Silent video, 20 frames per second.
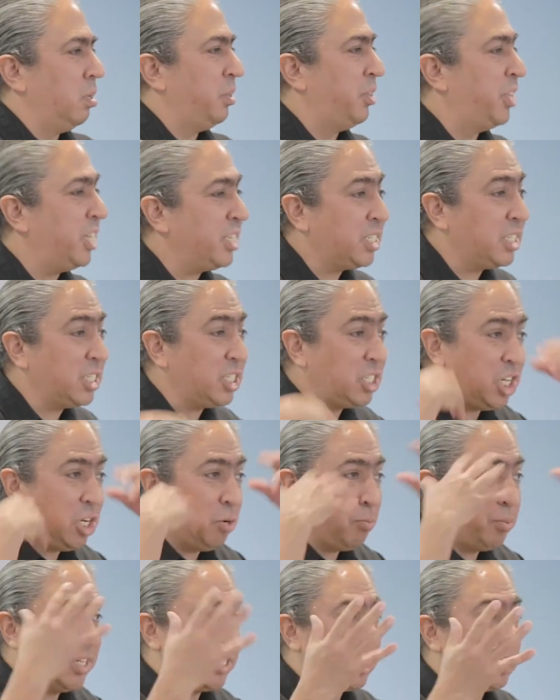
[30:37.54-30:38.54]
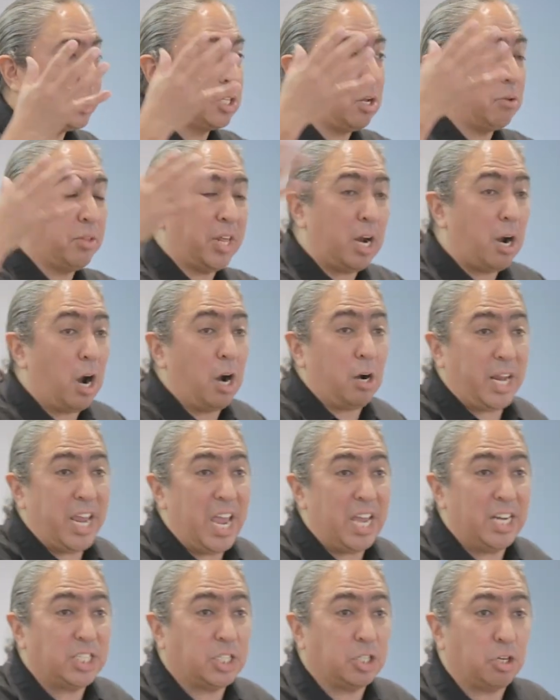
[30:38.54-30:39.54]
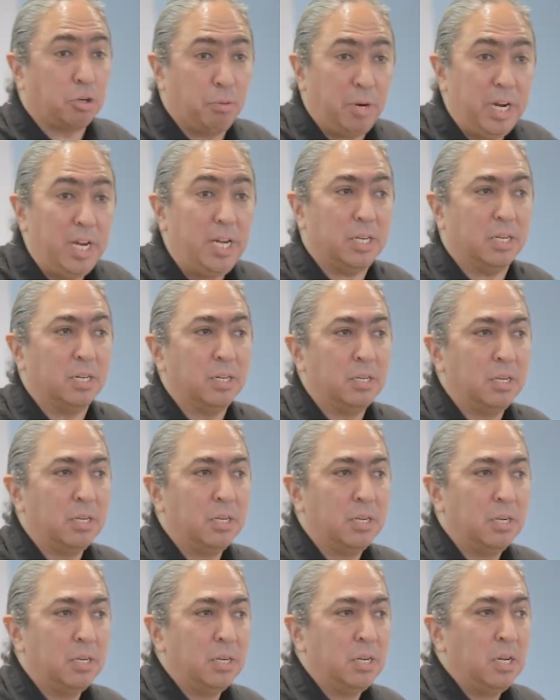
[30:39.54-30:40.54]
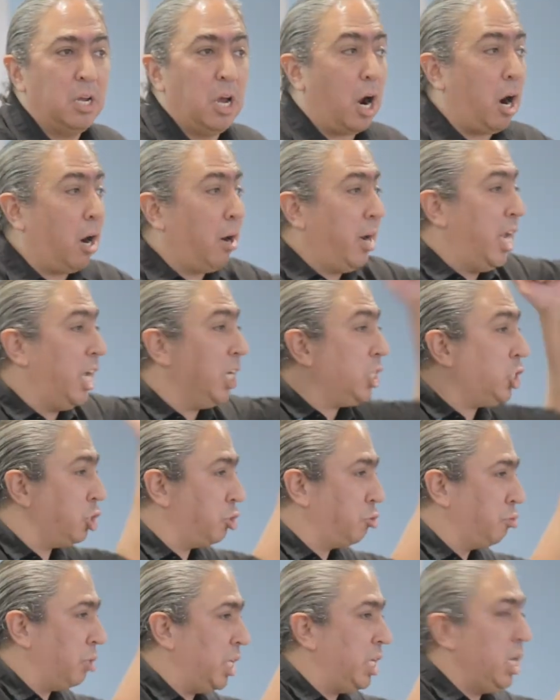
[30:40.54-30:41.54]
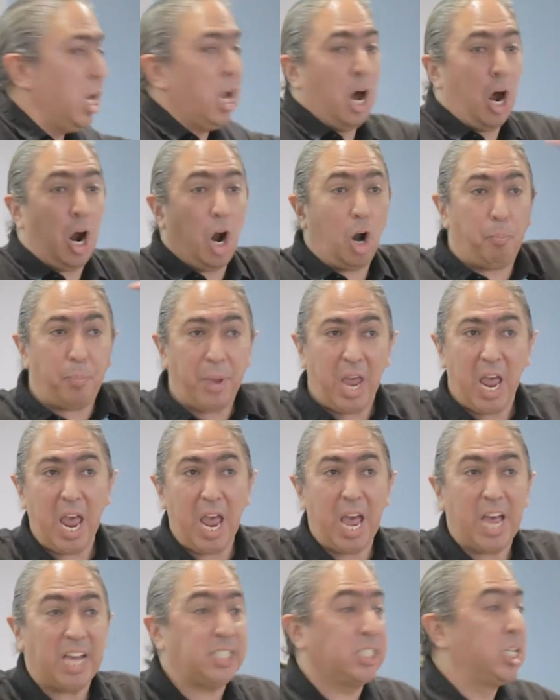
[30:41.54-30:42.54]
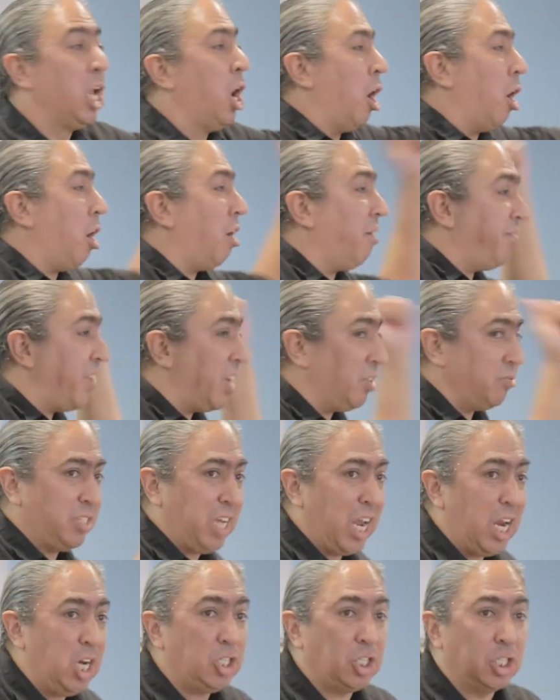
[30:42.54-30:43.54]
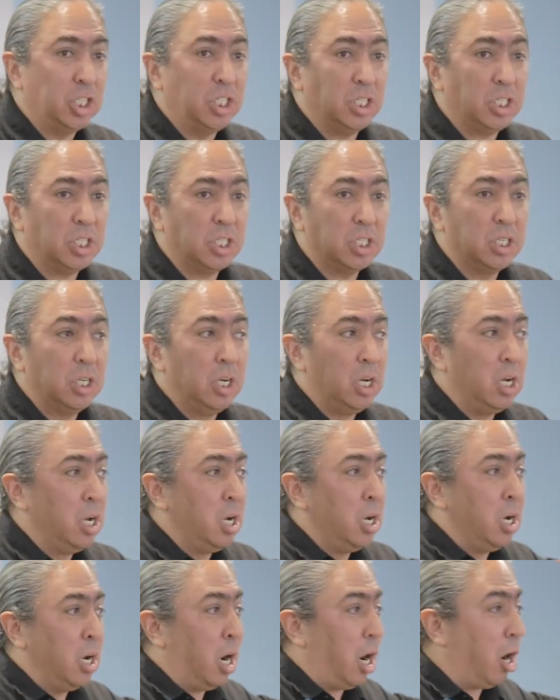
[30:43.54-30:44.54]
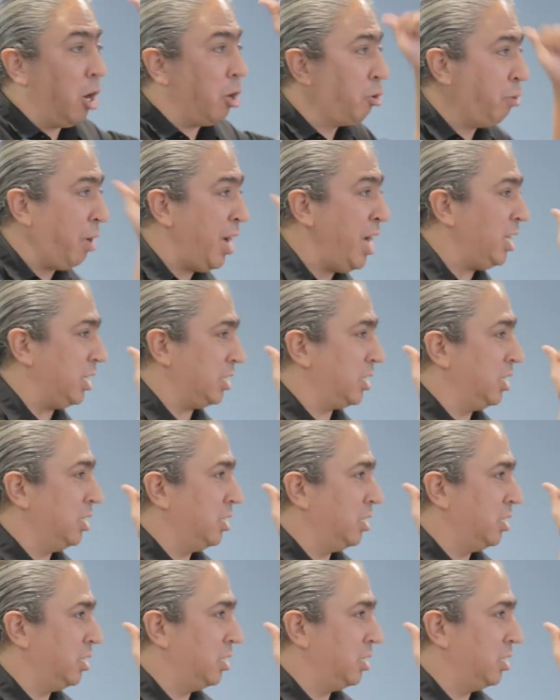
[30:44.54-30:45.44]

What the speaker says: This is the implicit. So our candidates agreed. Our history, our past, our foundations are great.